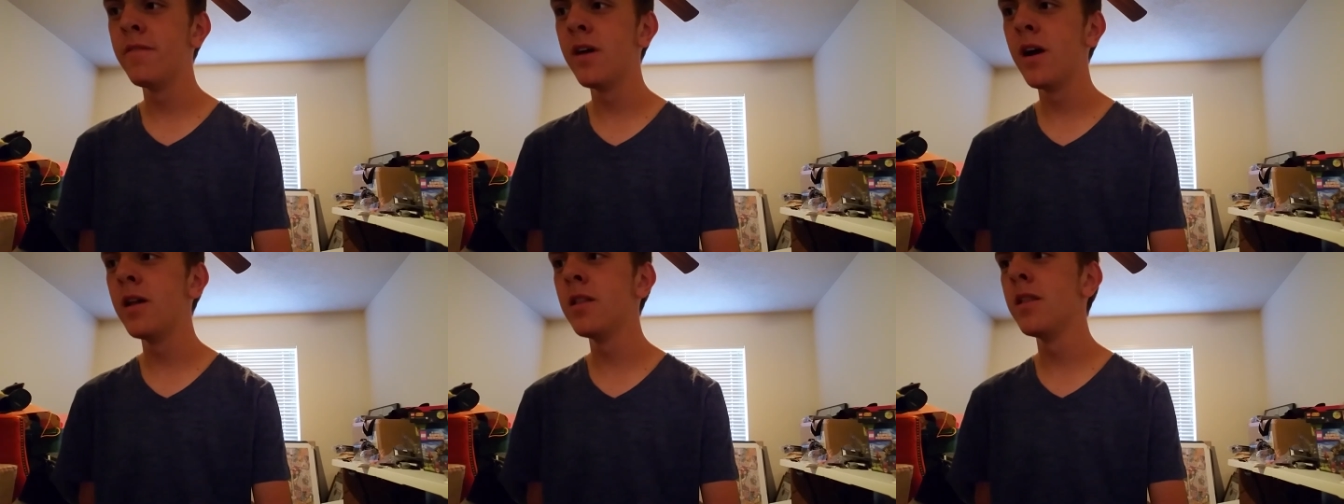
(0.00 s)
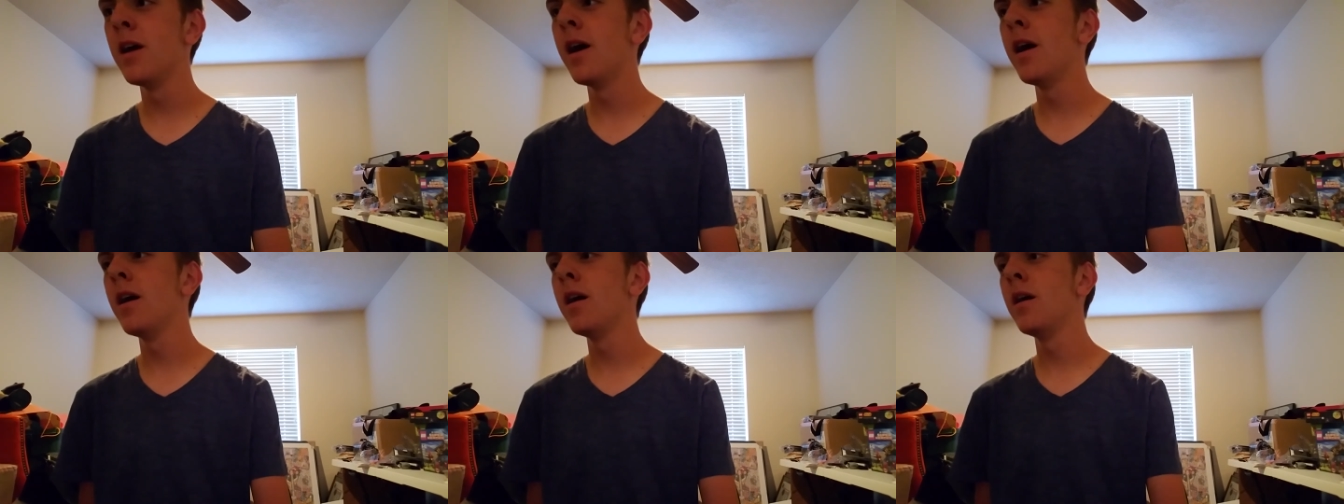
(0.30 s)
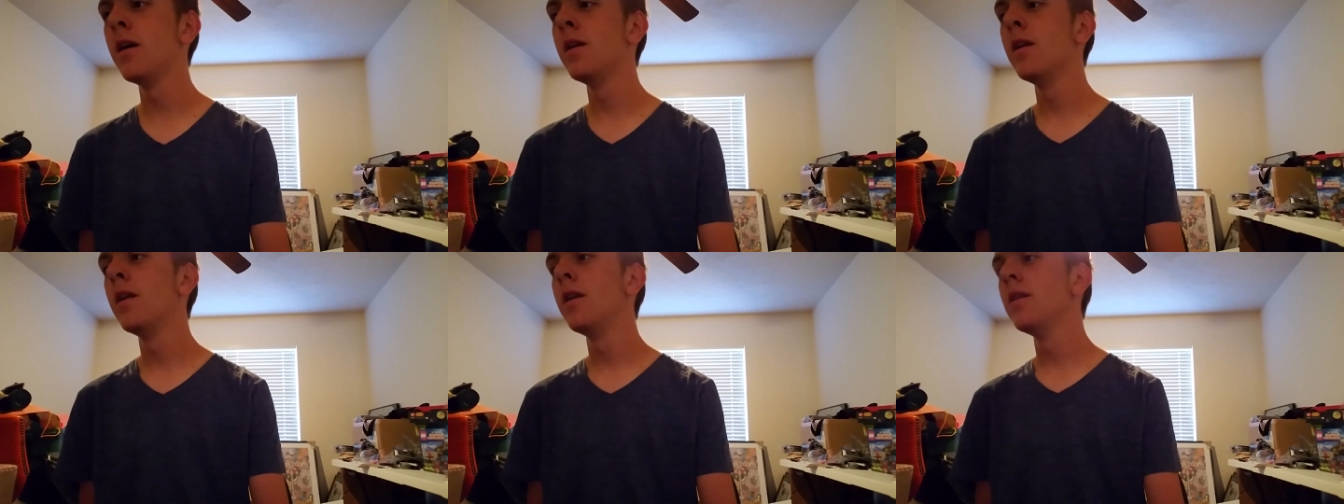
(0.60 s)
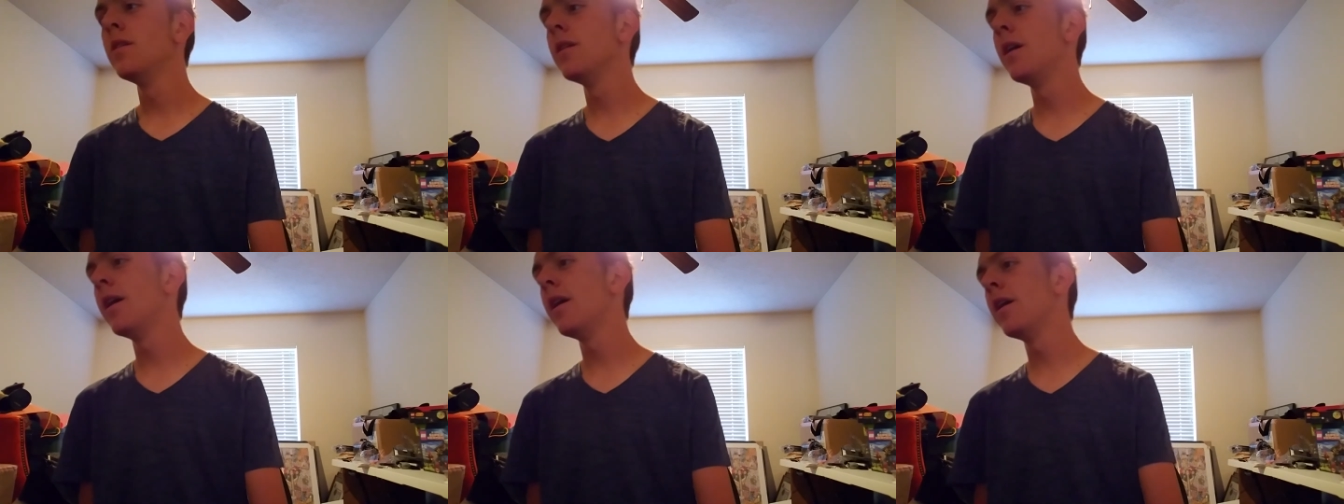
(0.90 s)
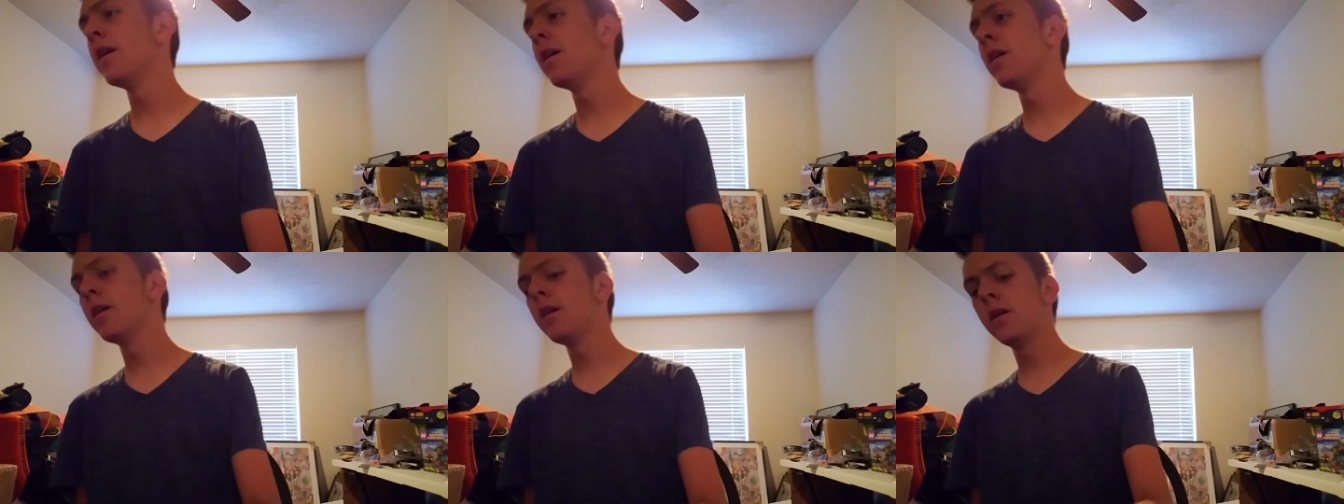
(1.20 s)
la
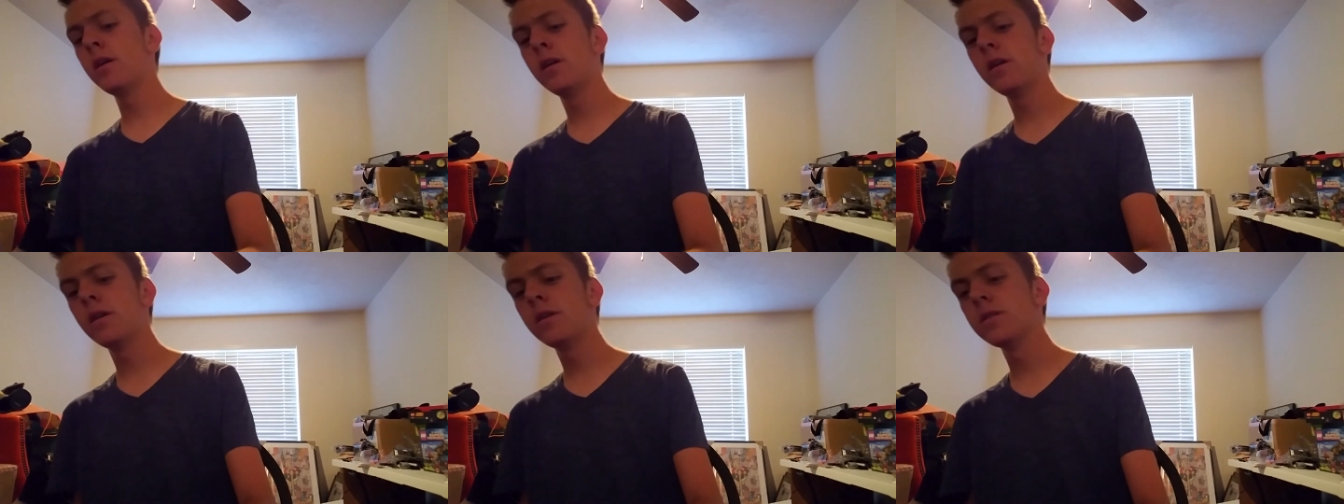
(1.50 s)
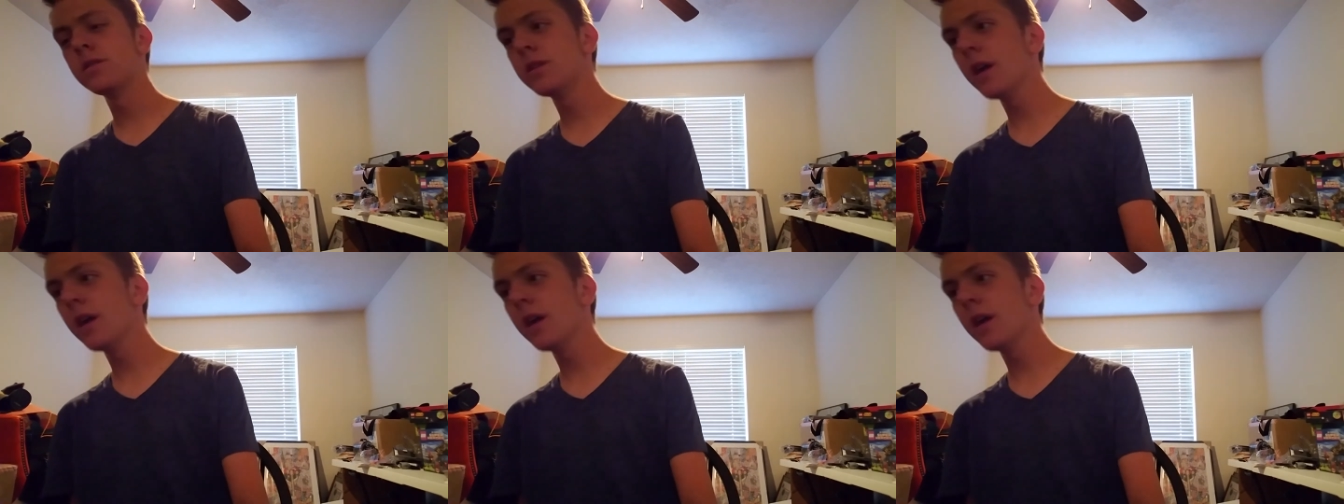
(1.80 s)
la.